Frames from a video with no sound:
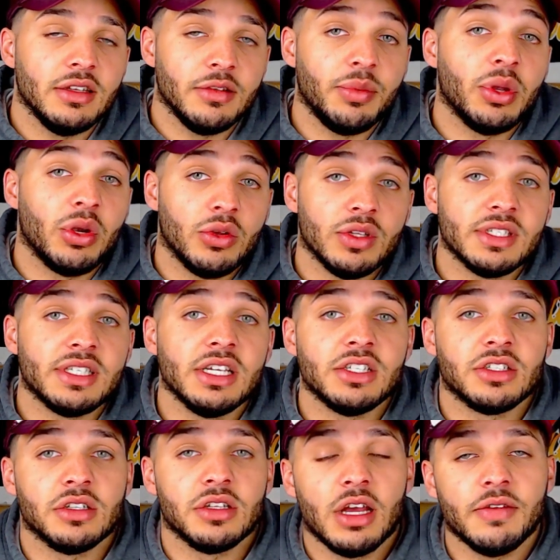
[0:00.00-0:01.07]
depending on the
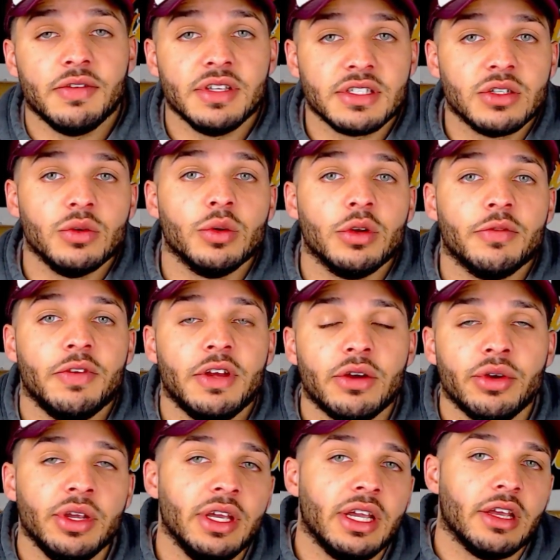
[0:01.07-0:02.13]
stages of life, is going to
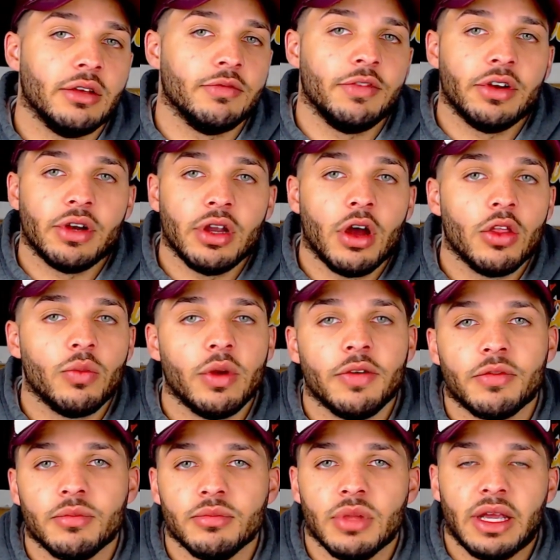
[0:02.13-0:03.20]
vary. It can vary all the way
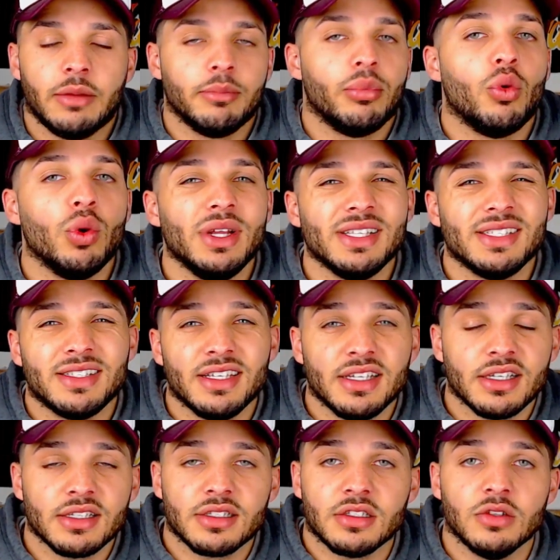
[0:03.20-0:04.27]
from like
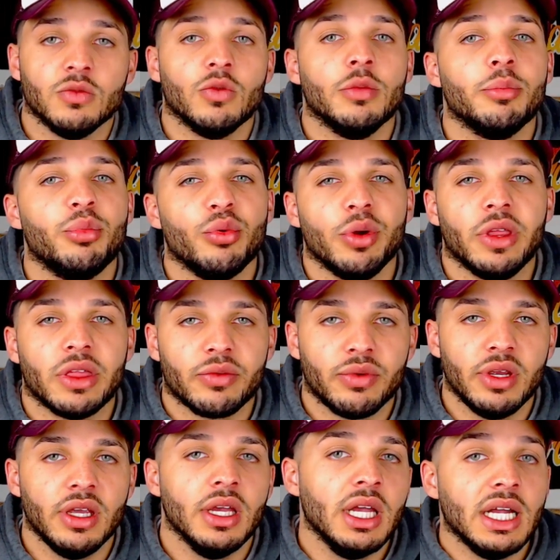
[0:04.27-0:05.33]
0.6 to
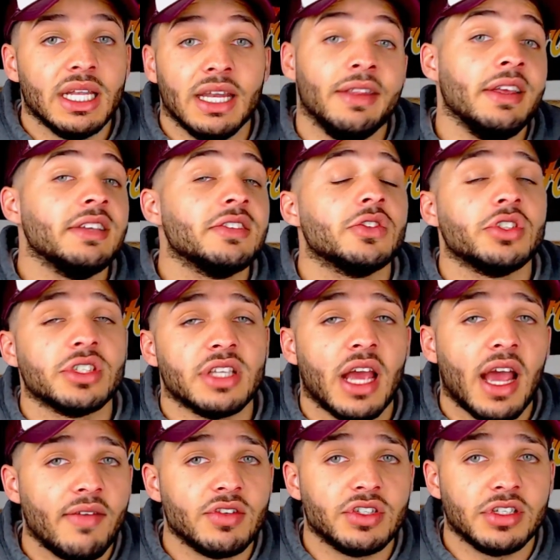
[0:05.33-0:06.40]
1.3. Now these are just
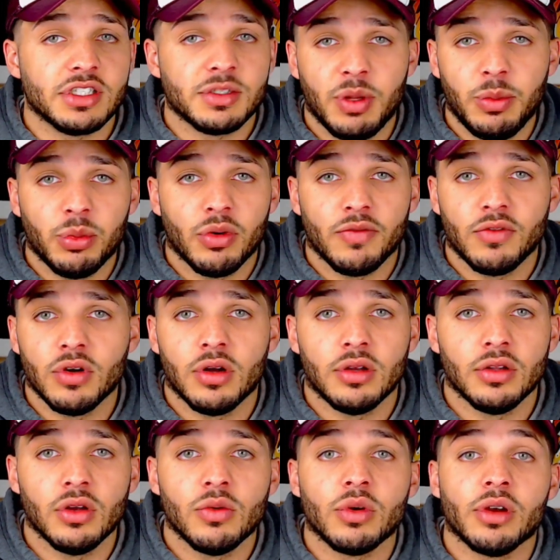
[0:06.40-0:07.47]
averages. People have
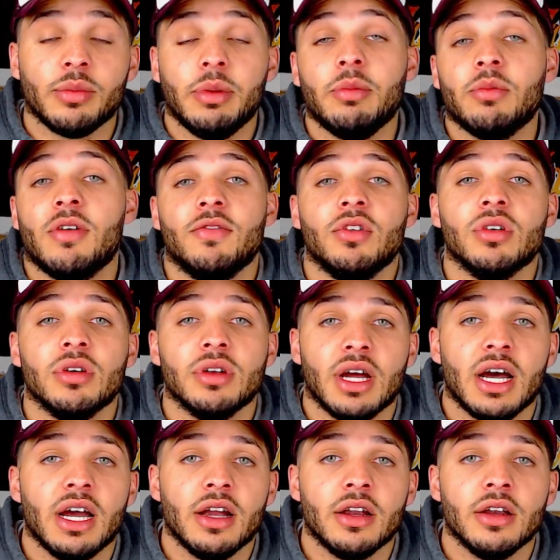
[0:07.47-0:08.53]
gone lower, people have gone
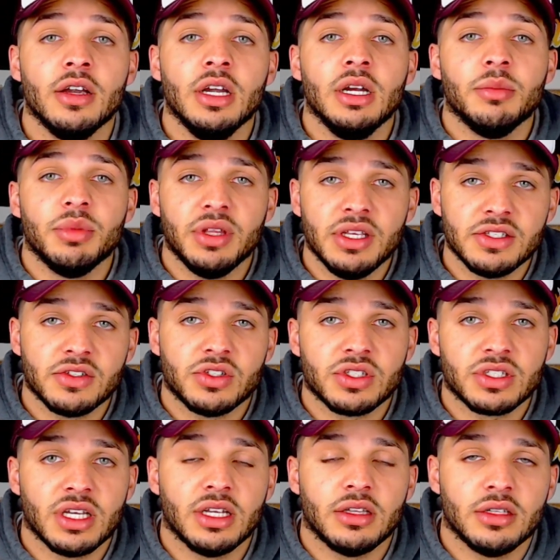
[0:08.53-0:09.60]
higher, but these are
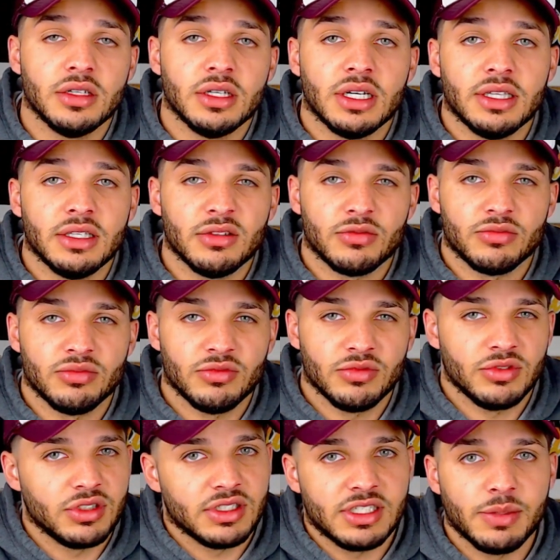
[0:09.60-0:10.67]
just like the
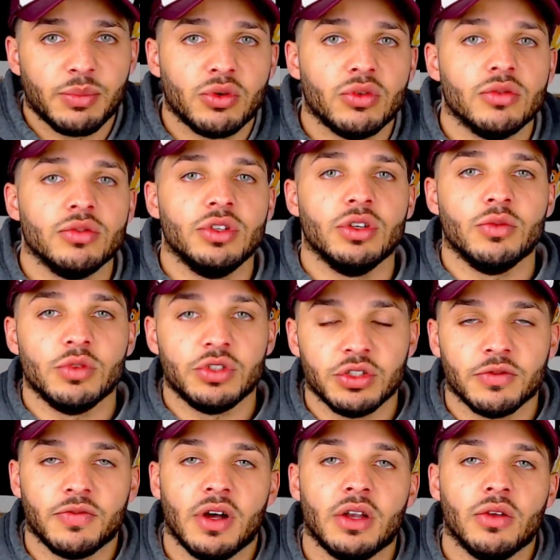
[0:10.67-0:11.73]
typical, you know, what you'll
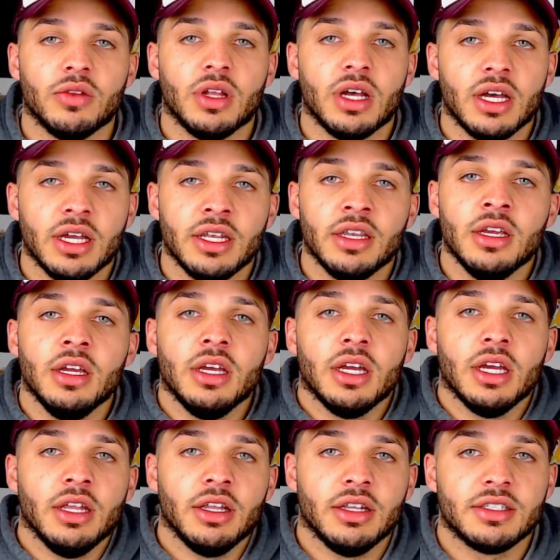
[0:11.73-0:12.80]
find online,
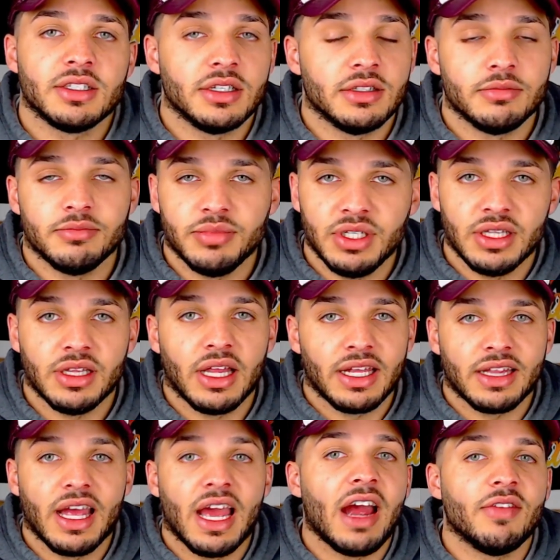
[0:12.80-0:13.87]
and it's going to be like
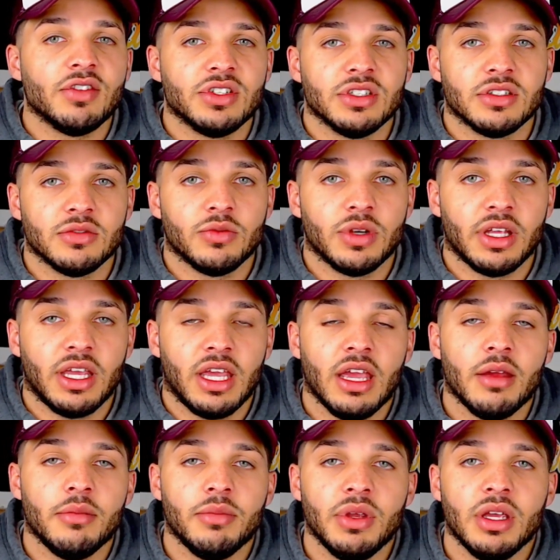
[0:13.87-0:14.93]
the averages of what it
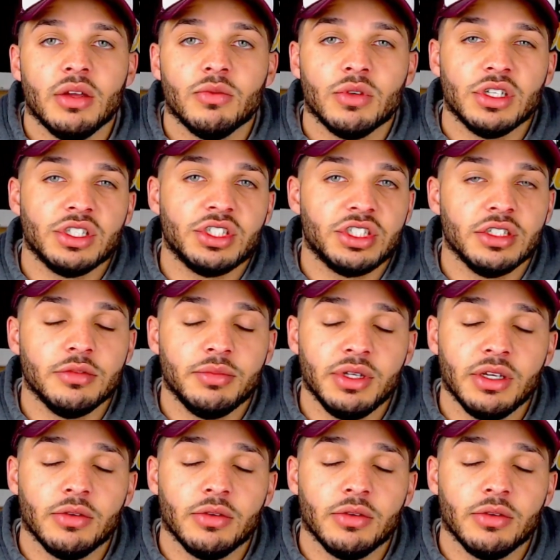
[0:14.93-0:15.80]
can be and what it should be,